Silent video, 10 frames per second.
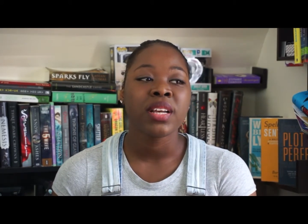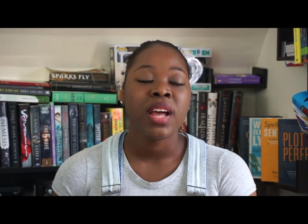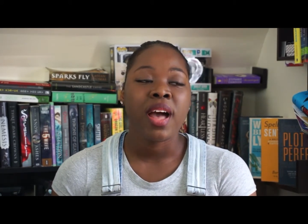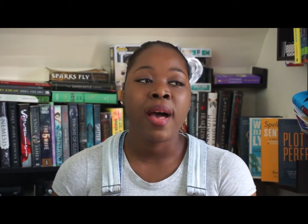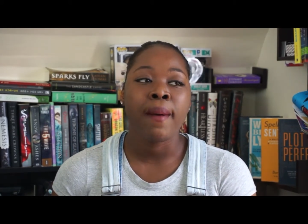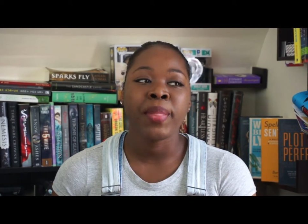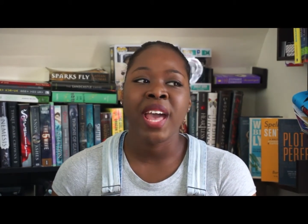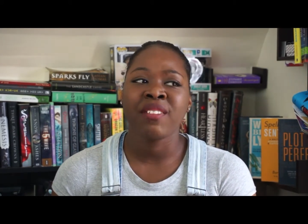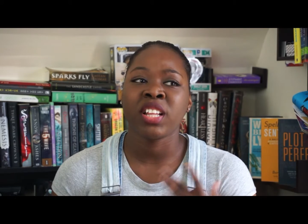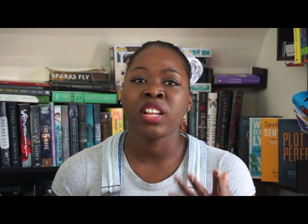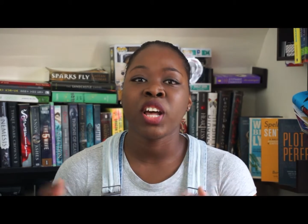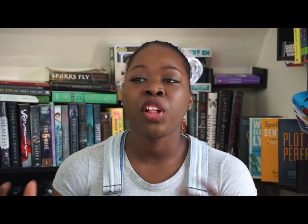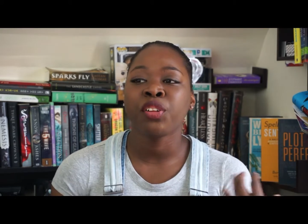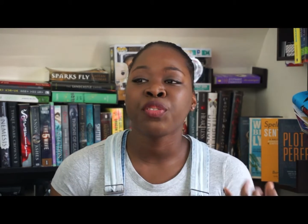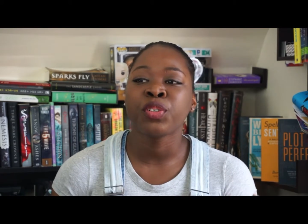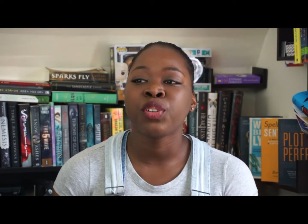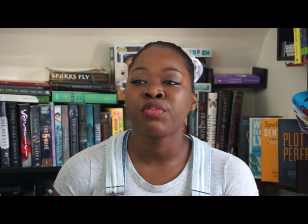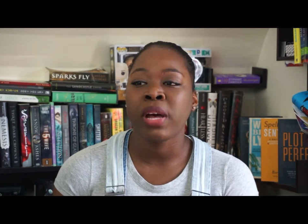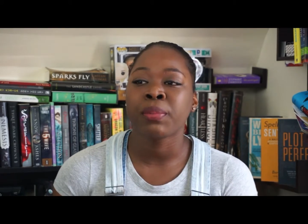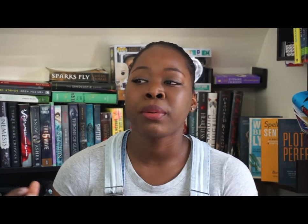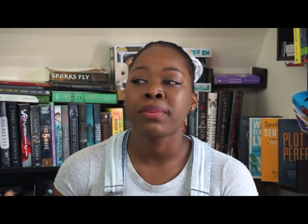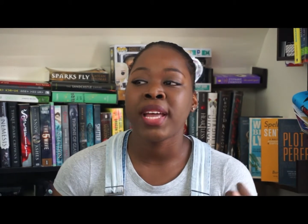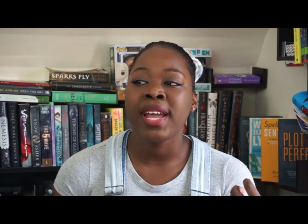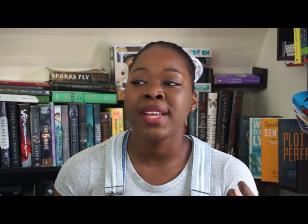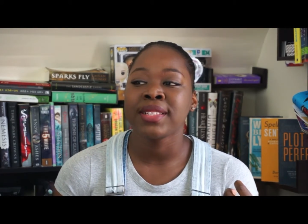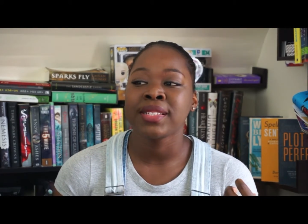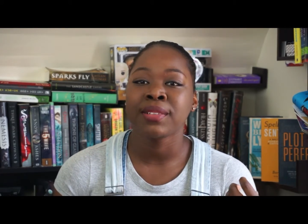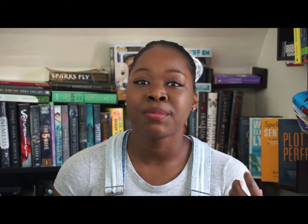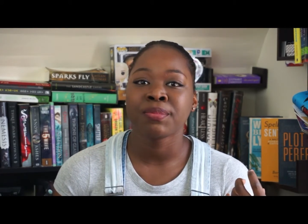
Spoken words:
They have a lot of colorful, vibrant plants,